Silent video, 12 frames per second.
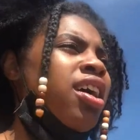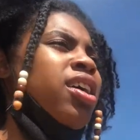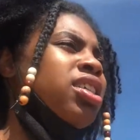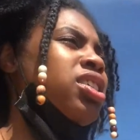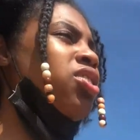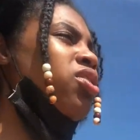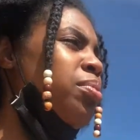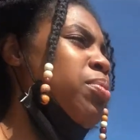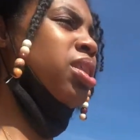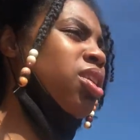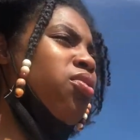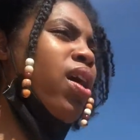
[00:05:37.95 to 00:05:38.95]
Still
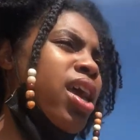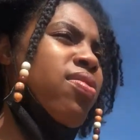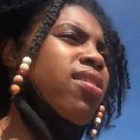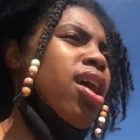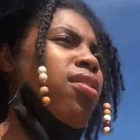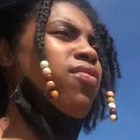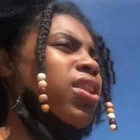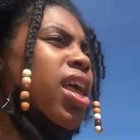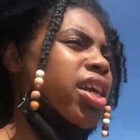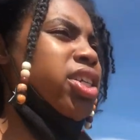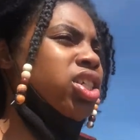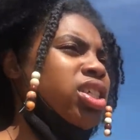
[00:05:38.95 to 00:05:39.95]
keeping the gray in there for
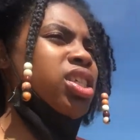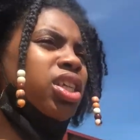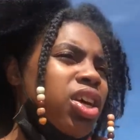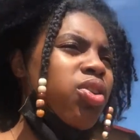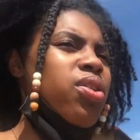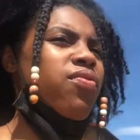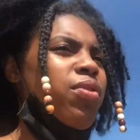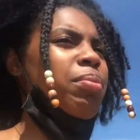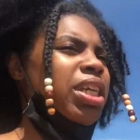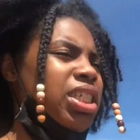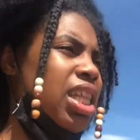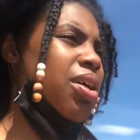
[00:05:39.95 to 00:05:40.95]
like just little
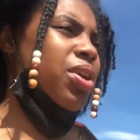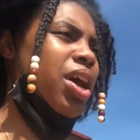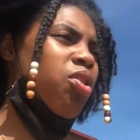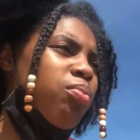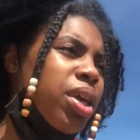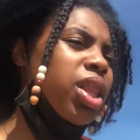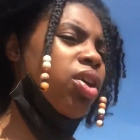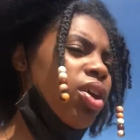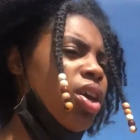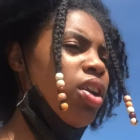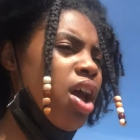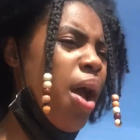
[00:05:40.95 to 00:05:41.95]
information that would help me
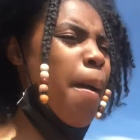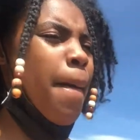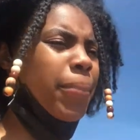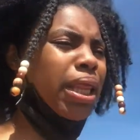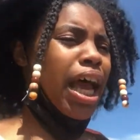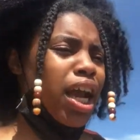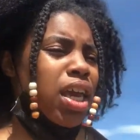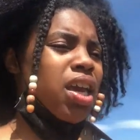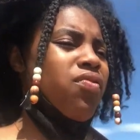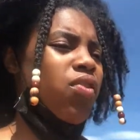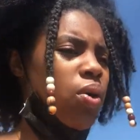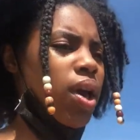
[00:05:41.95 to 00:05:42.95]
learn, but like
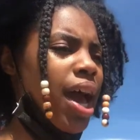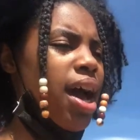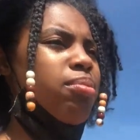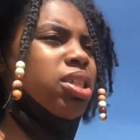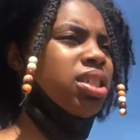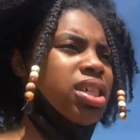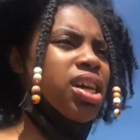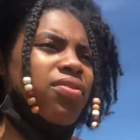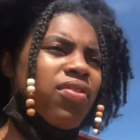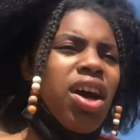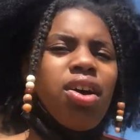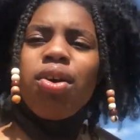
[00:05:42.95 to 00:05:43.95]
key vocab and stuff,
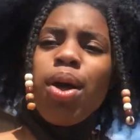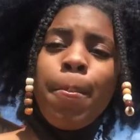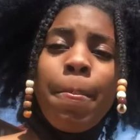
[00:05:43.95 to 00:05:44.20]
I'll